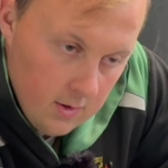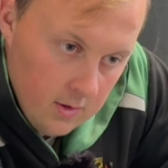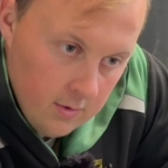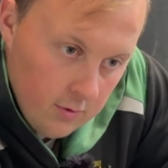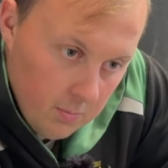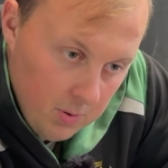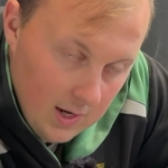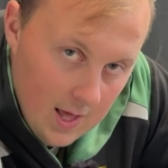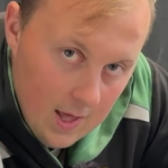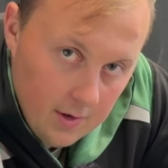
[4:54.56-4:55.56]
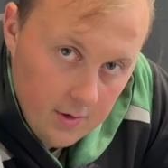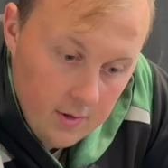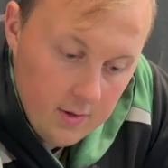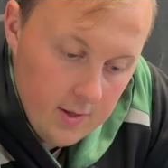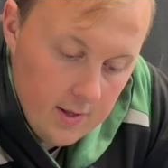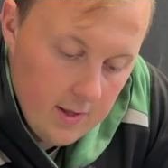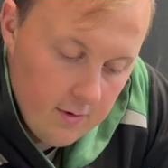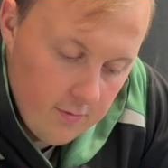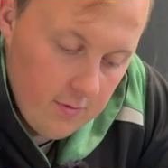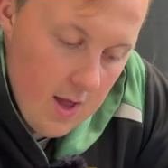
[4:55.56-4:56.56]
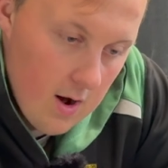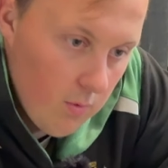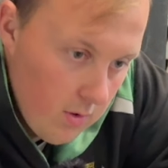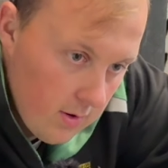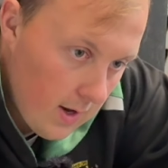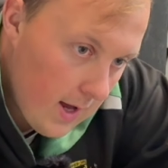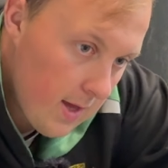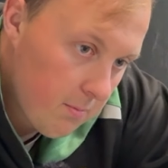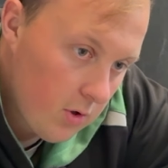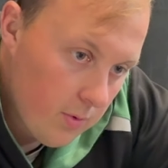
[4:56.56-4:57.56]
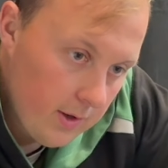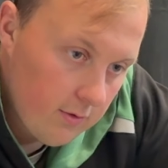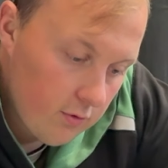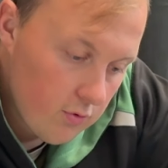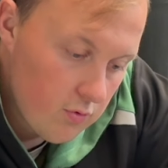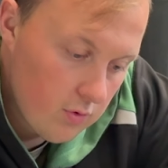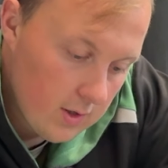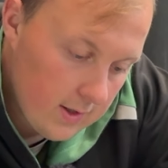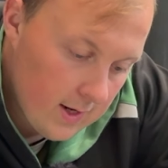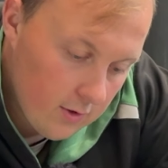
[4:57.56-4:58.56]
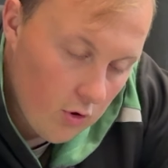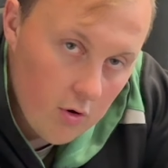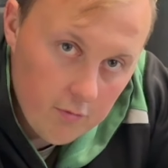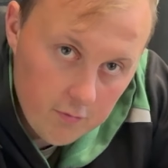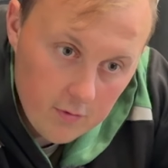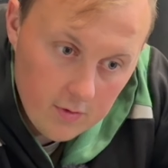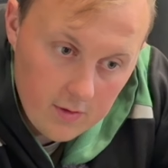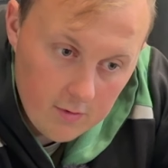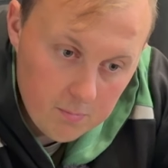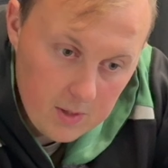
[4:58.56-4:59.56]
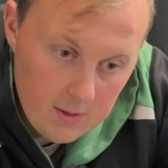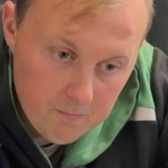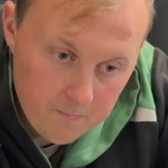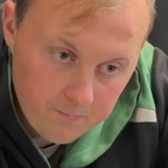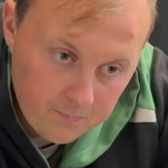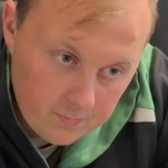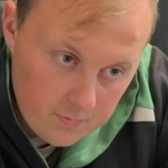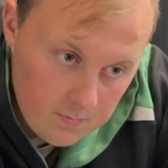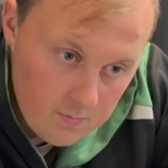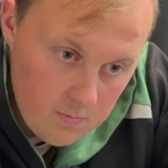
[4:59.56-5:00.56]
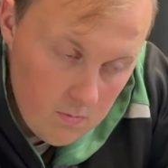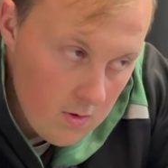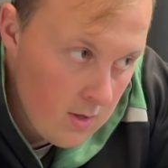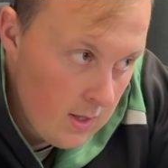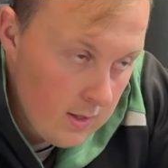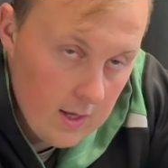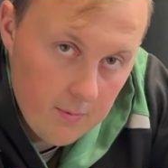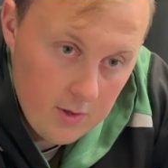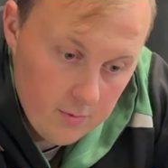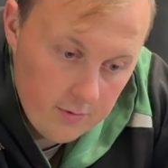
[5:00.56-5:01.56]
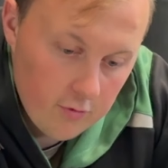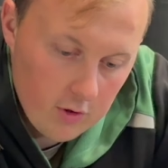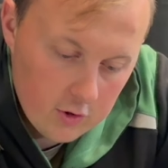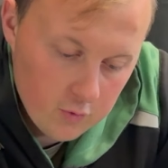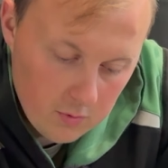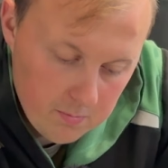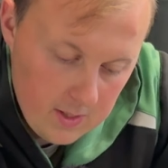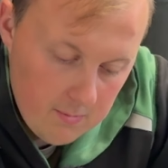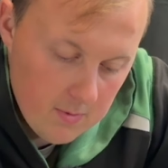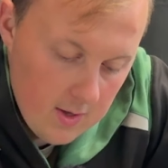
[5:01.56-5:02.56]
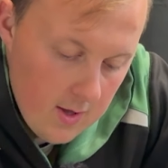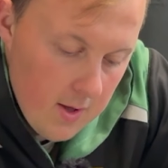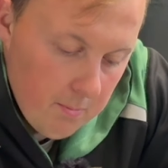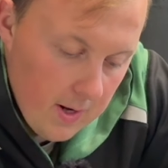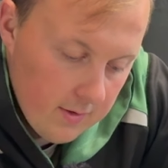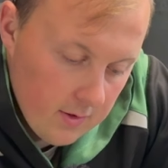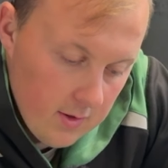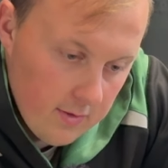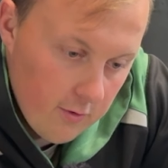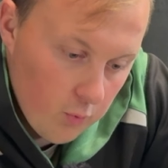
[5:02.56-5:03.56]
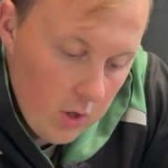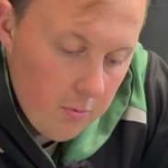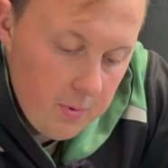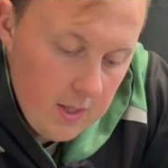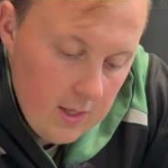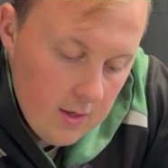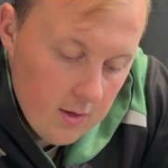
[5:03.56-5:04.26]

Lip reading: So the plan is now I am going to cut off this beam, Yeah, we know it's a structural beam, but this will be